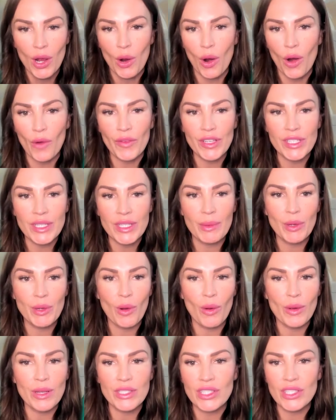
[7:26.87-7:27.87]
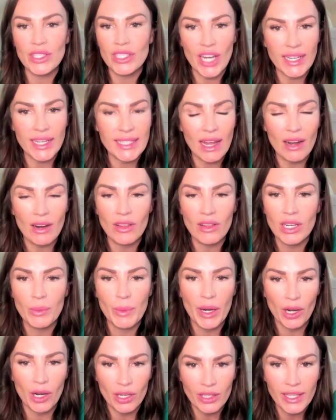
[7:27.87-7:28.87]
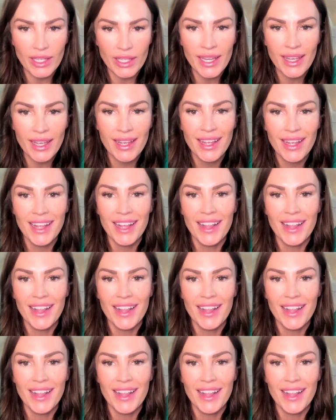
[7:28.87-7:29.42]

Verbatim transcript: or if you're someone who always just checks out a little bit early,